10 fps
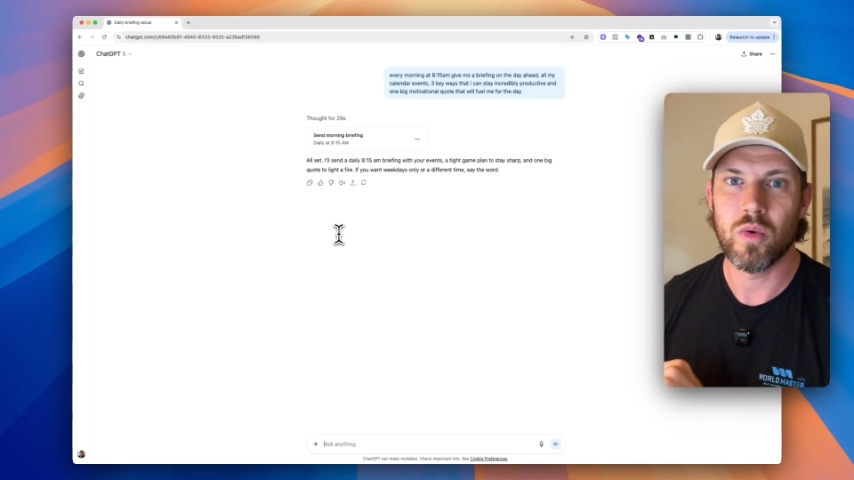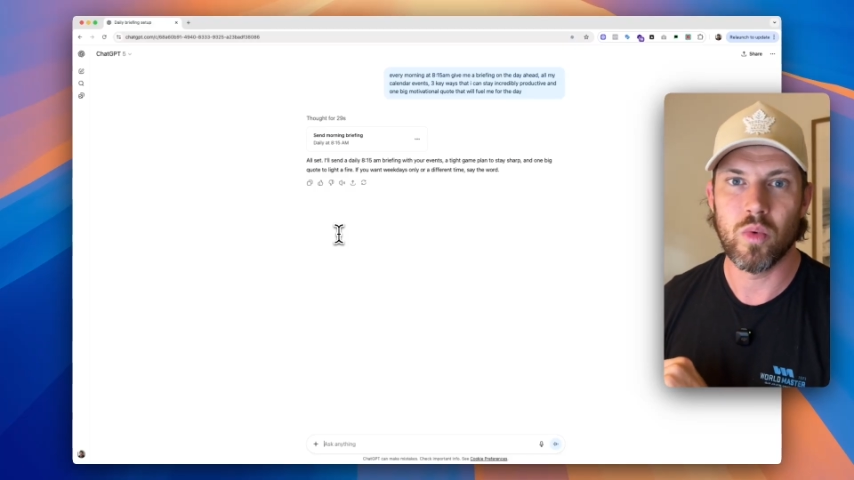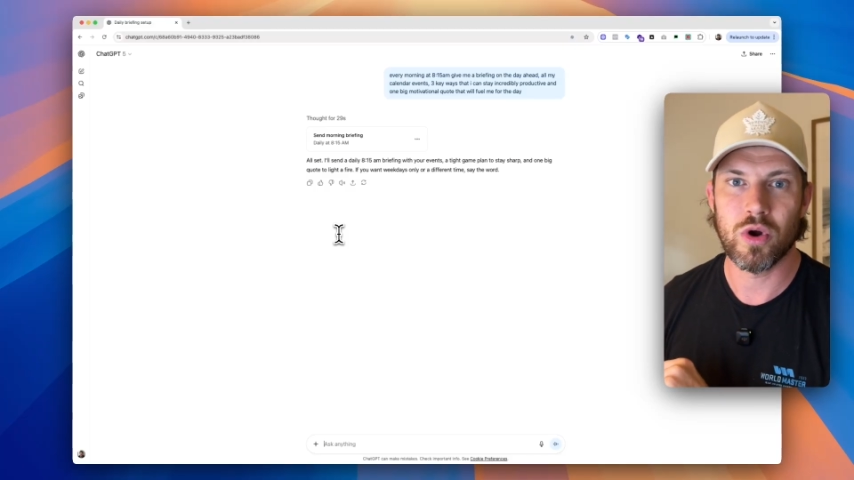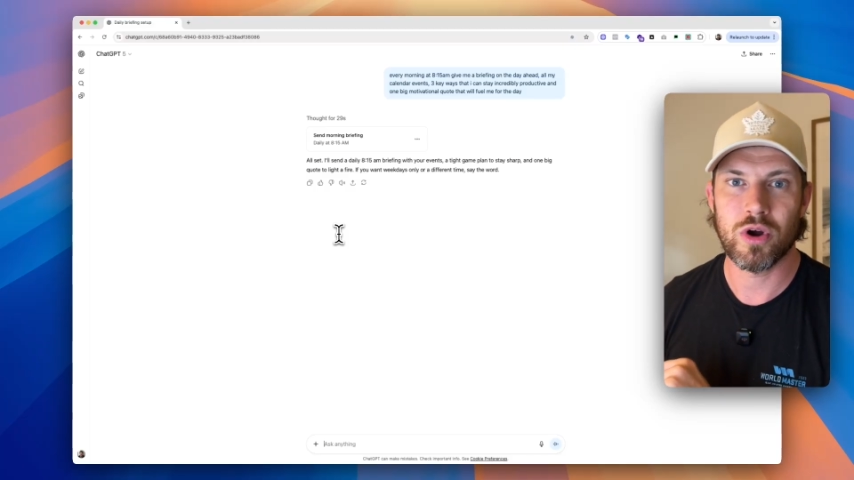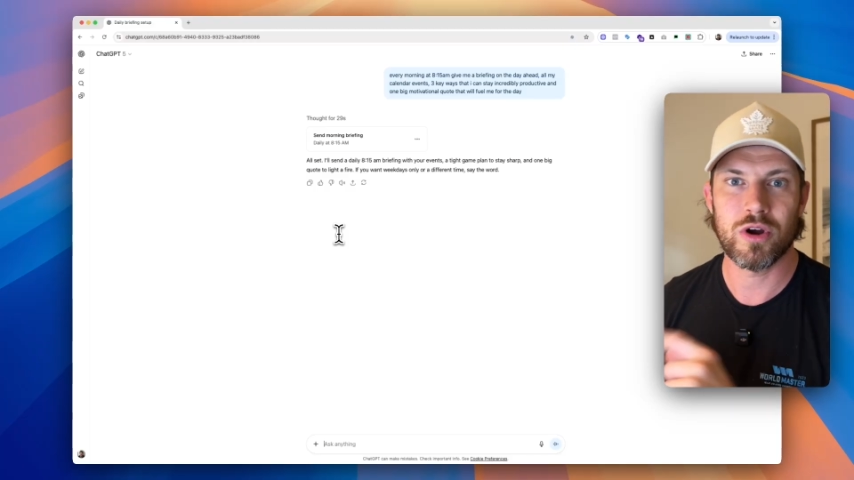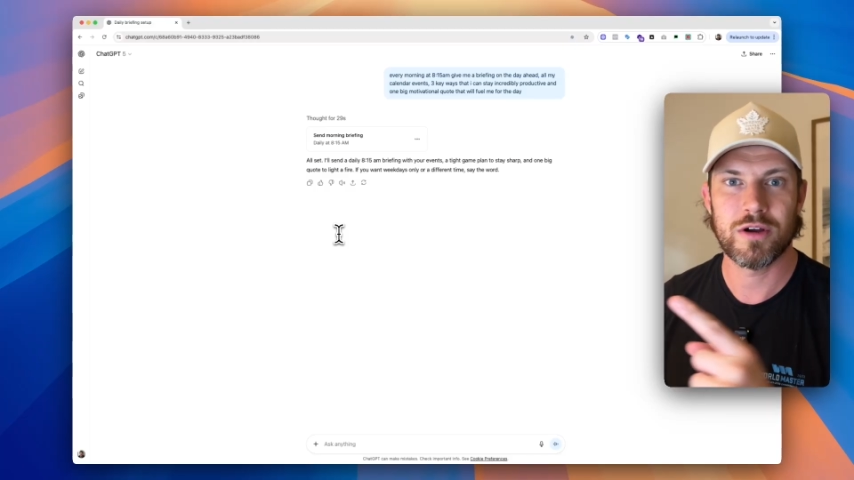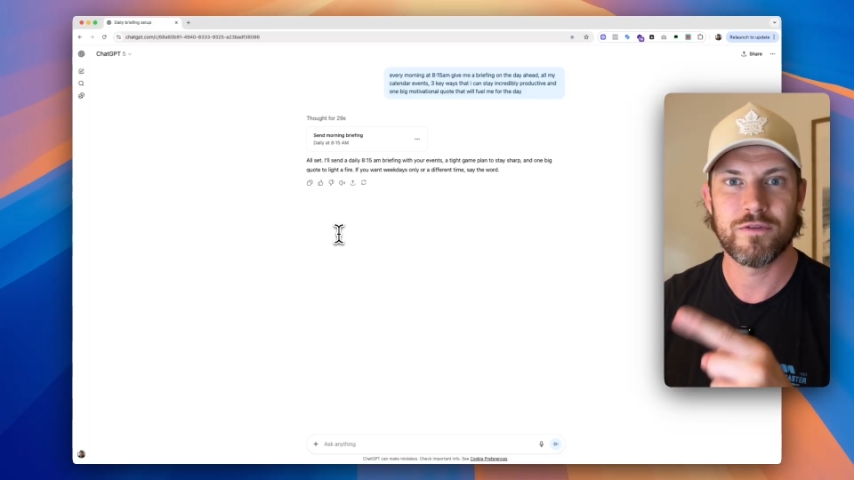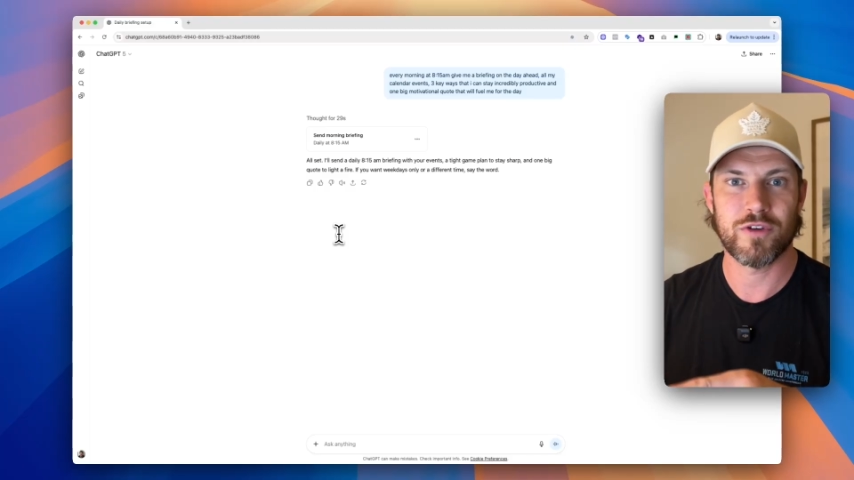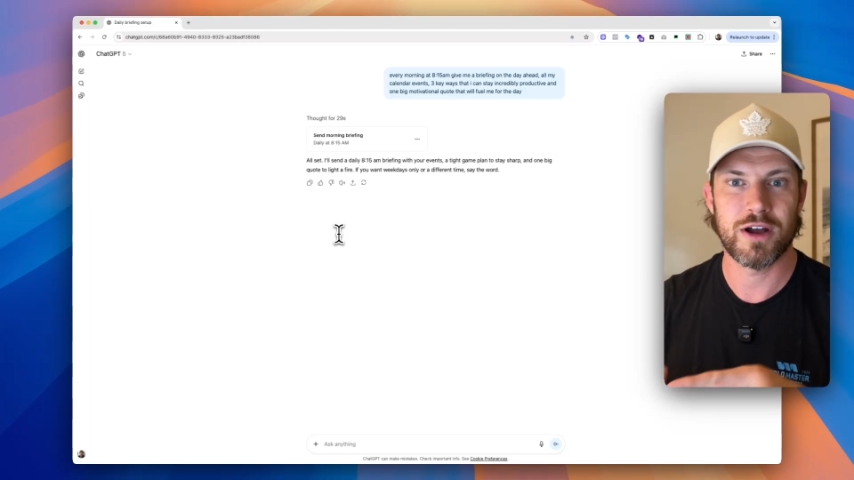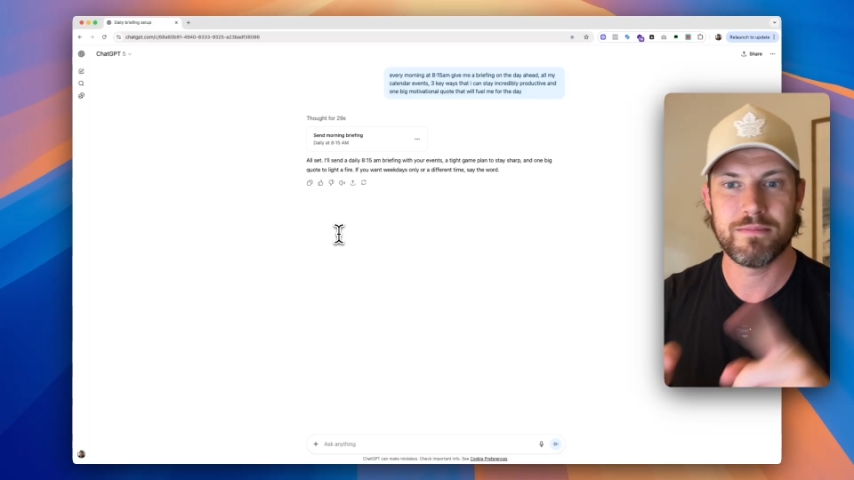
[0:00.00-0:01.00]
were
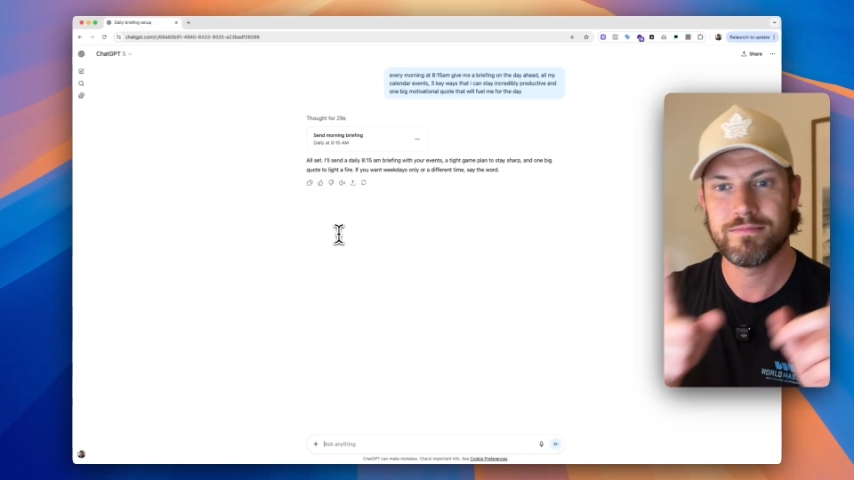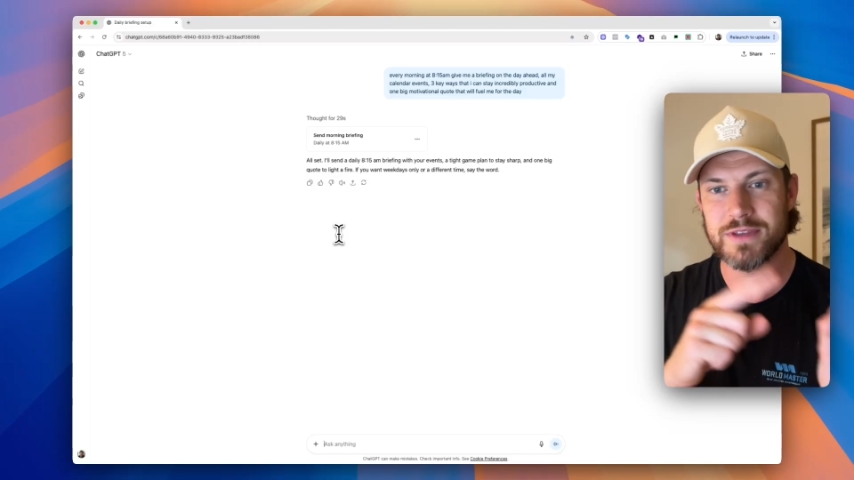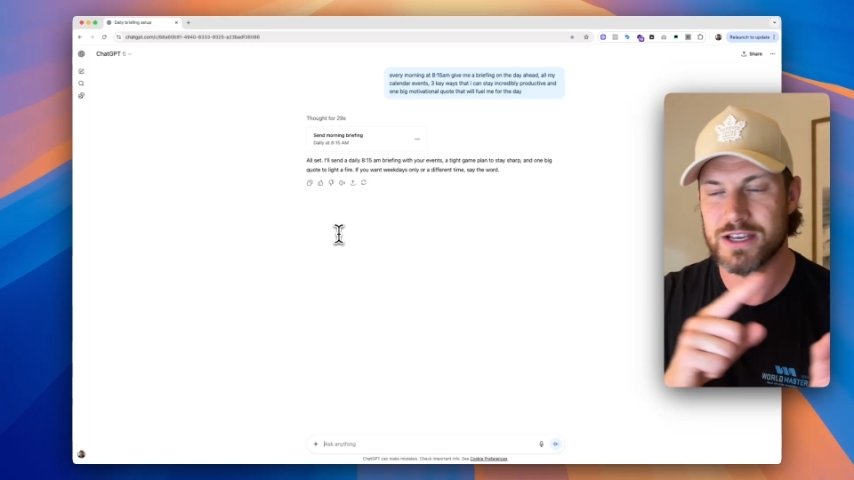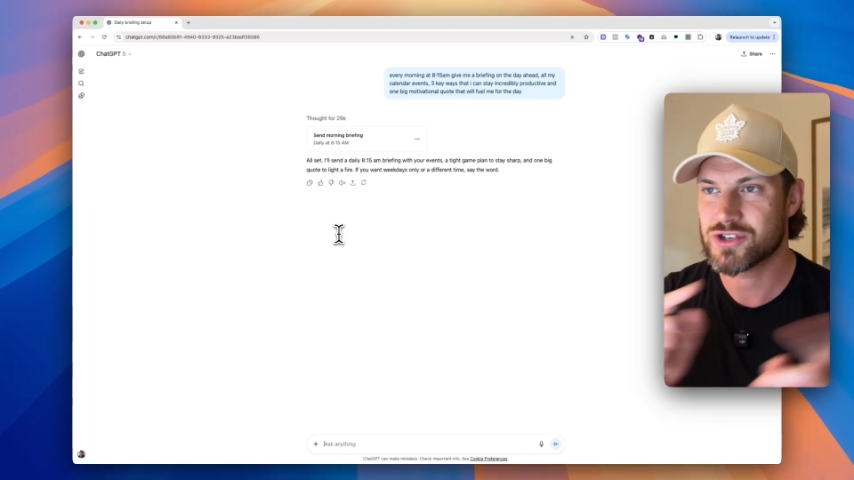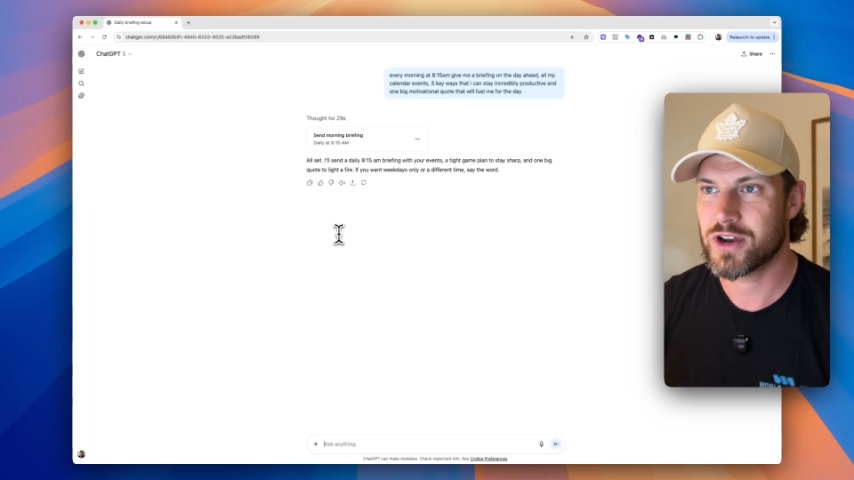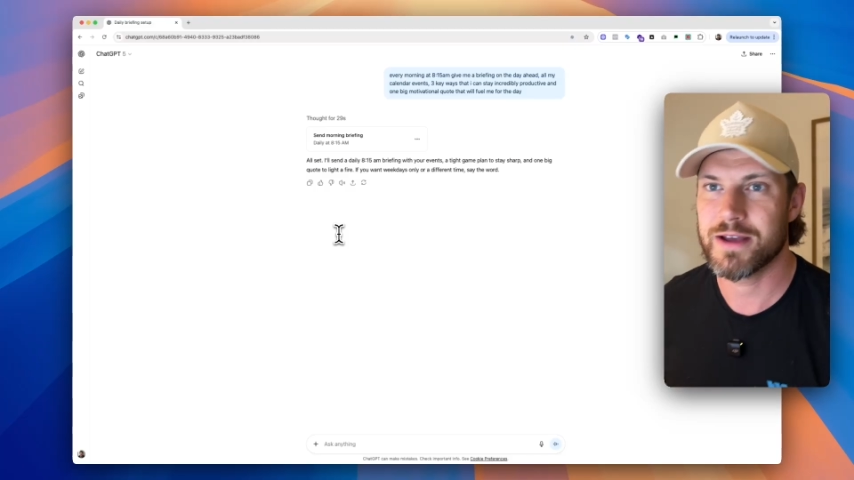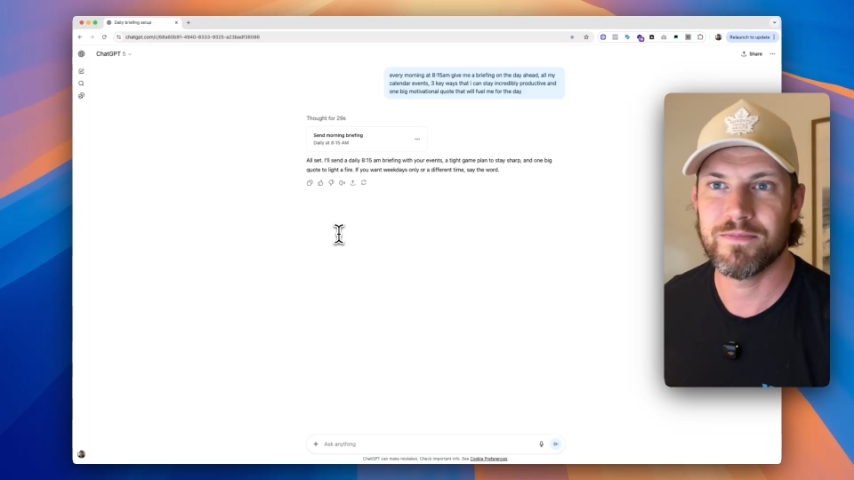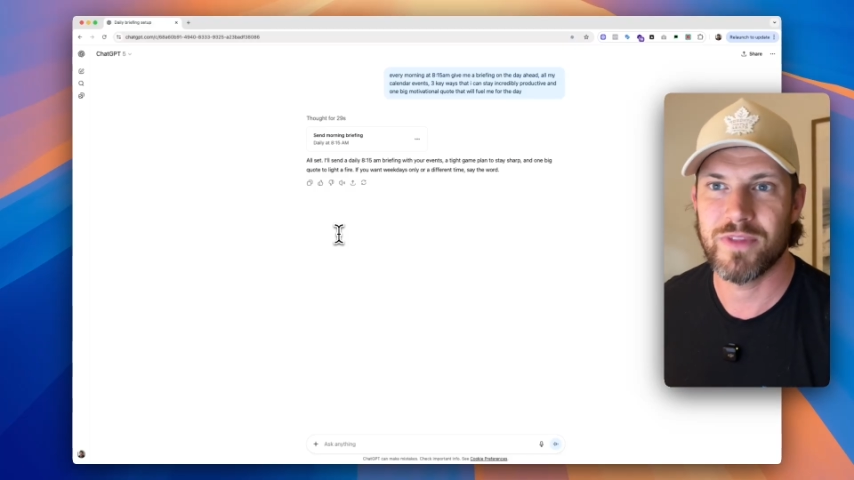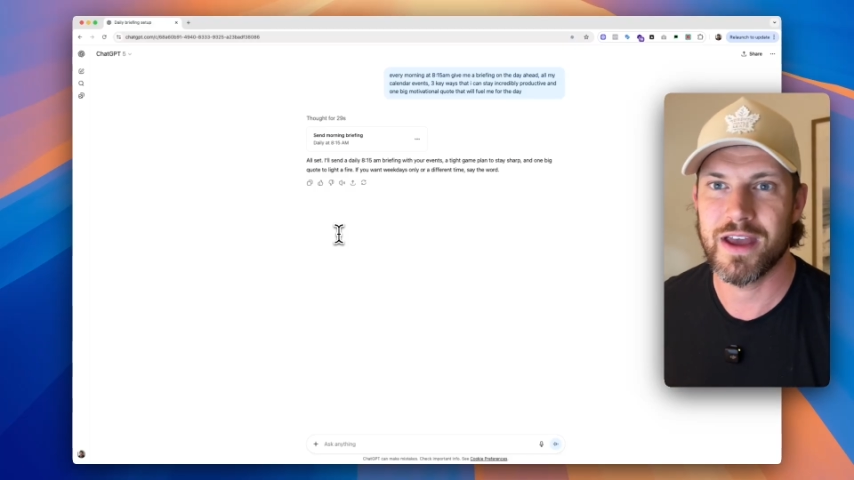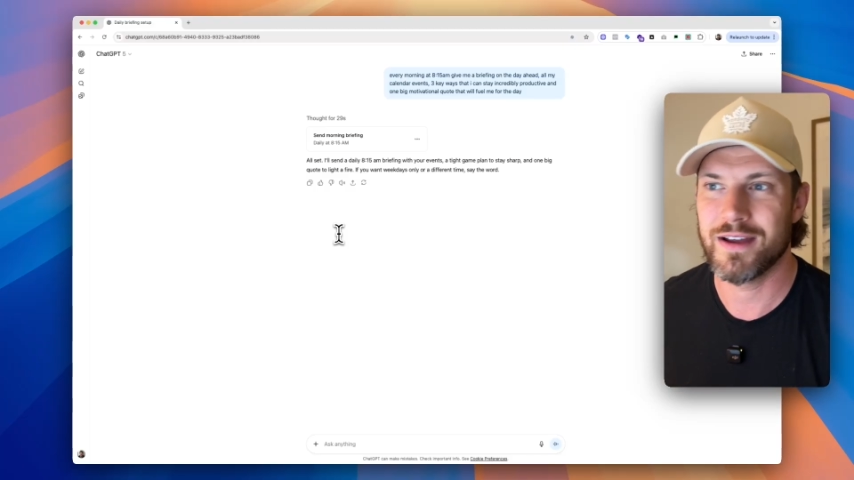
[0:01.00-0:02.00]
from yesterday.
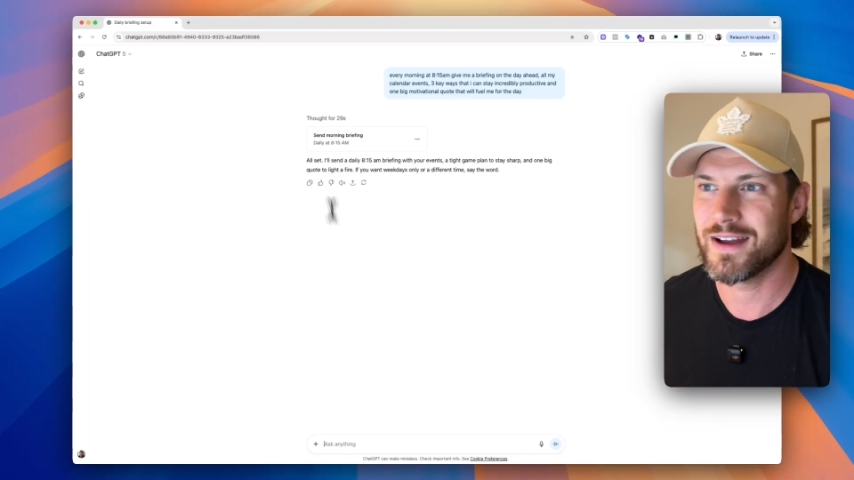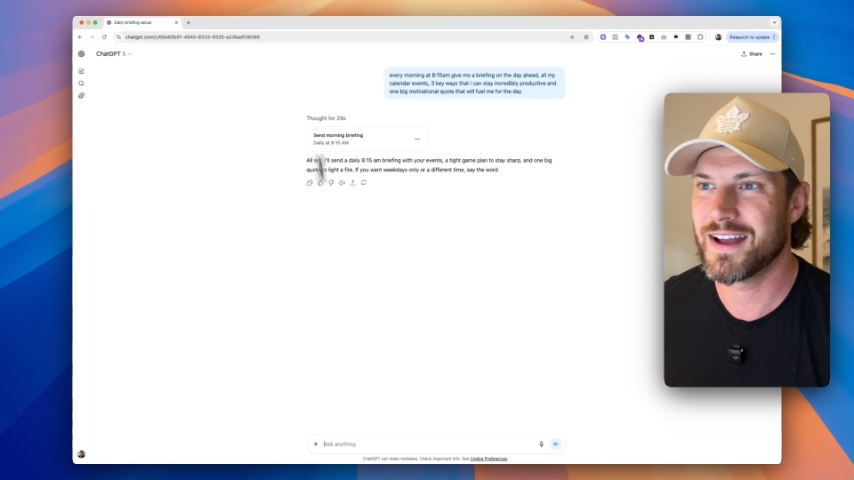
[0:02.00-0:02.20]
They,